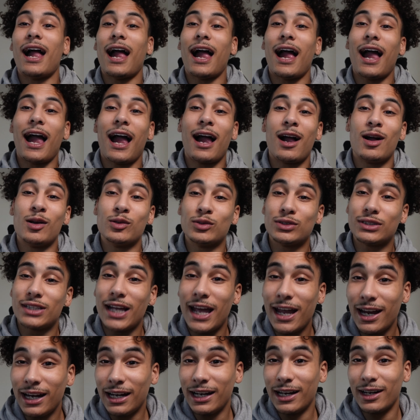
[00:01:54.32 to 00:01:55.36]
I don't
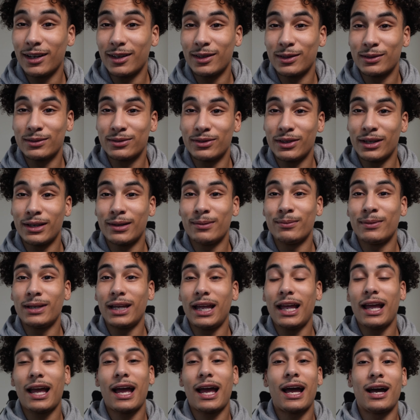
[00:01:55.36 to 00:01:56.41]
stay there. You feel
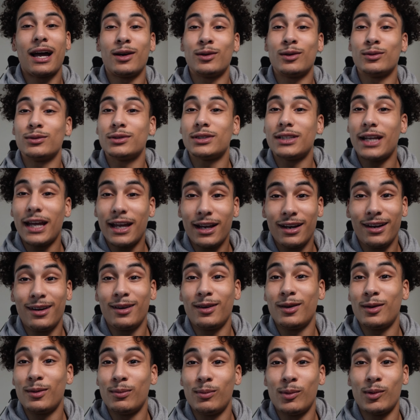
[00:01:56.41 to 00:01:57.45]
me? I don't stay there
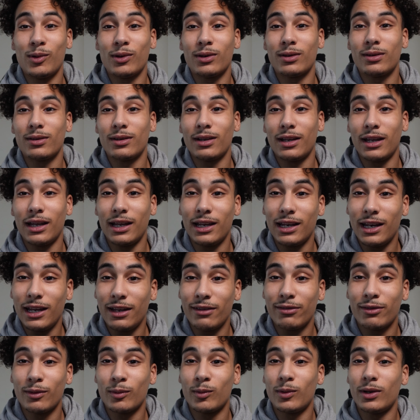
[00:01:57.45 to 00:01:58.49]
no more. It's
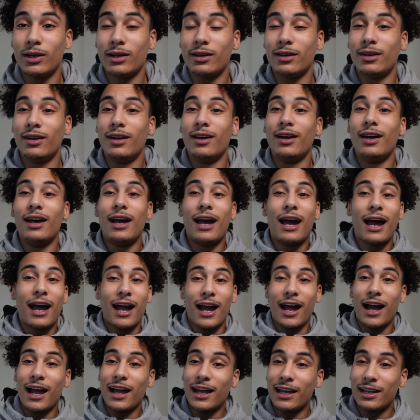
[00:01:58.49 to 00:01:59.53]
different when
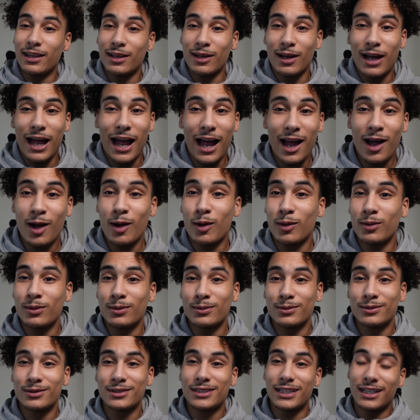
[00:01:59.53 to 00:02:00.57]
I hit the home
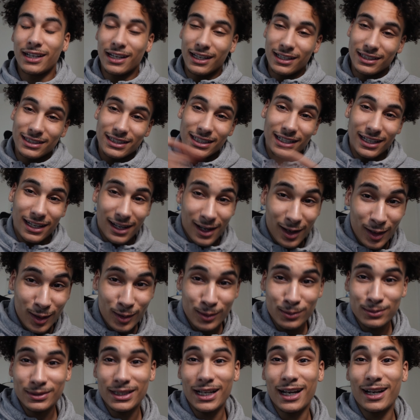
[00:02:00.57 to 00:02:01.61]
to get to the
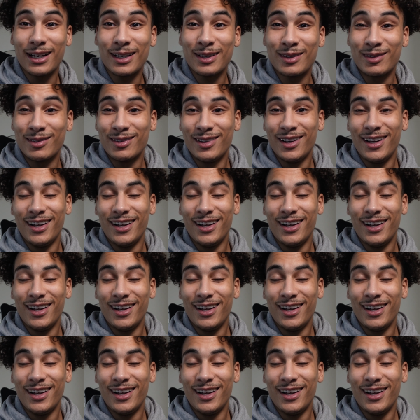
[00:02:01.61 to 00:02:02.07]
hometown